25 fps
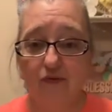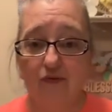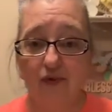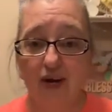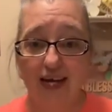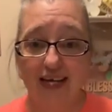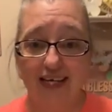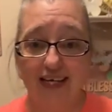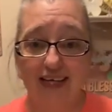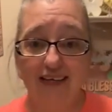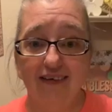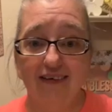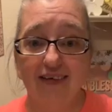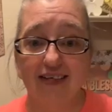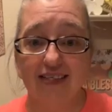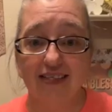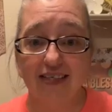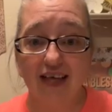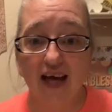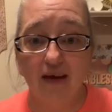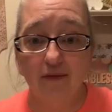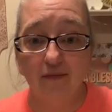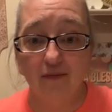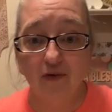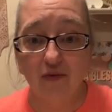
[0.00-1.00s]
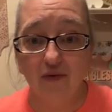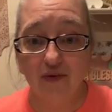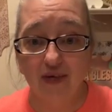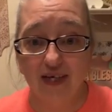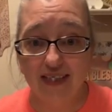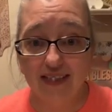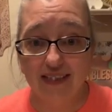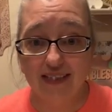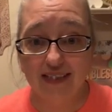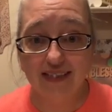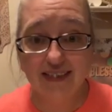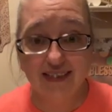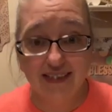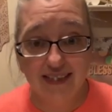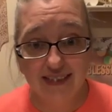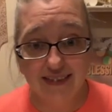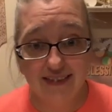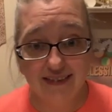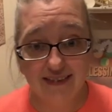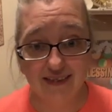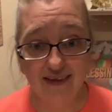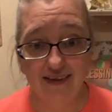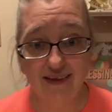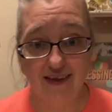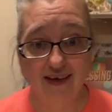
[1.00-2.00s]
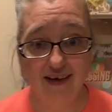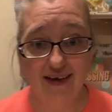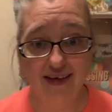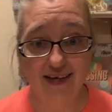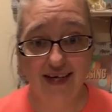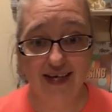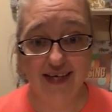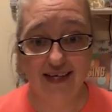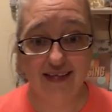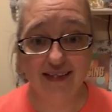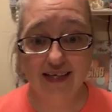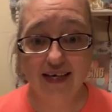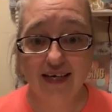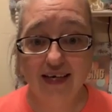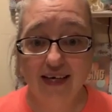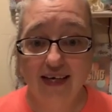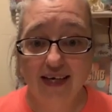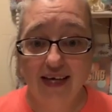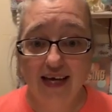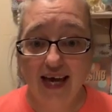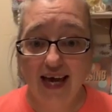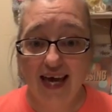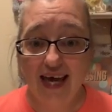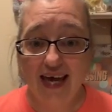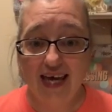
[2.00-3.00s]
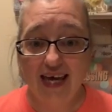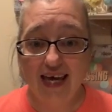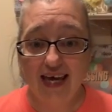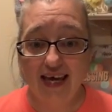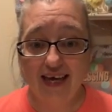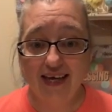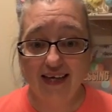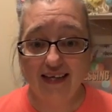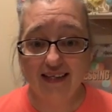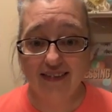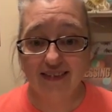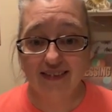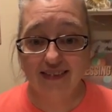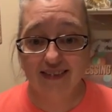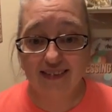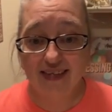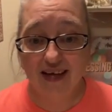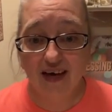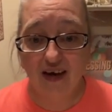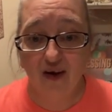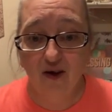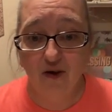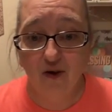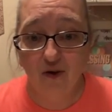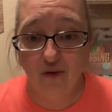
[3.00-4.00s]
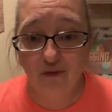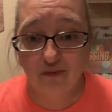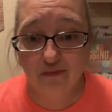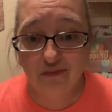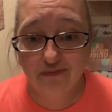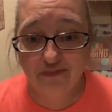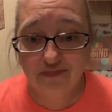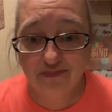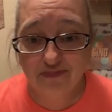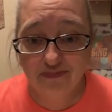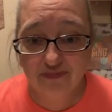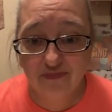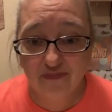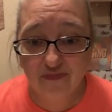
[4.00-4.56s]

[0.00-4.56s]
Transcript: ready, because I'm going to stencil on it. And so